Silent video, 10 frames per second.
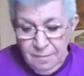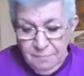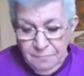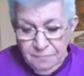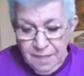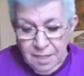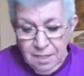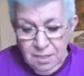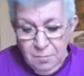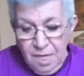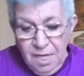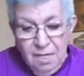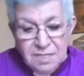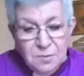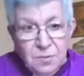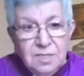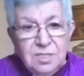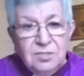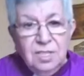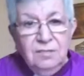So
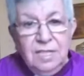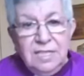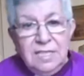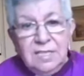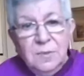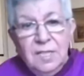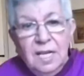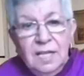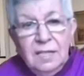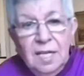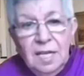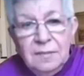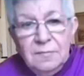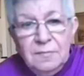you might ask, what are string readings?